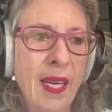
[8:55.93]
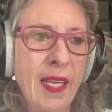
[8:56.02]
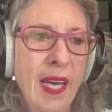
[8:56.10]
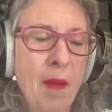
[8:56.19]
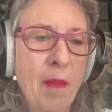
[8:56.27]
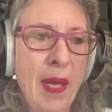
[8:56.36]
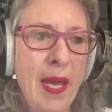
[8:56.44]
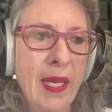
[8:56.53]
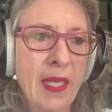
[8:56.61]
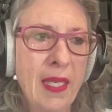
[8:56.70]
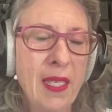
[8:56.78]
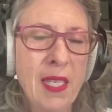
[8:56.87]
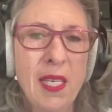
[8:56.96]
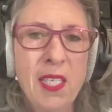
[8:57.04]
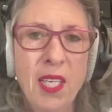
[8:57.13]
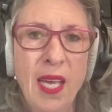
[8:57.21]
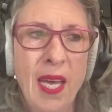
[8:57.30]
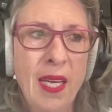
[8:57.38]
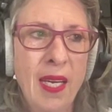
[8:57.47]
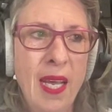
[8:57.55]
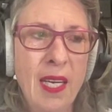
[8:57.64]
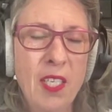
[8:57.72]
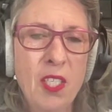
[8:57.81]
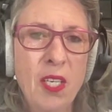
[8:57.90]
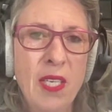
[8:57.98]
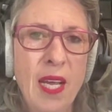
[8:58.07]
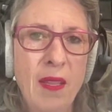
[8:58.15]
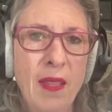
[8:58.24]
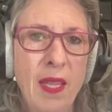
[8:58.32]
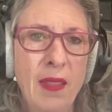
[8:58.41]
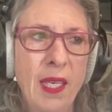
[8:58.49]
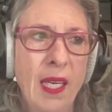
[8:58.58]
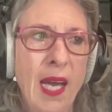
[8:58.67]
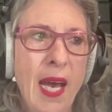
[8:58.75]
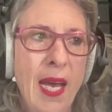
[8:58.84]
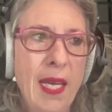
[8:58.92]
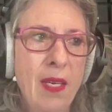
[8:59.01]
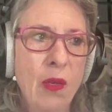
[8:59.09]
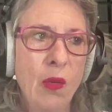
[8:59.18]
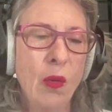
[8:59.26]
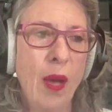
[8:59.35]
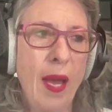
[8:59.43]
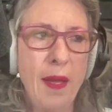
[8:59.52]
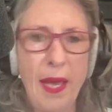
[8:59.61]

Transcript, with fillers: I got back in touch again, and it turned out that the guy who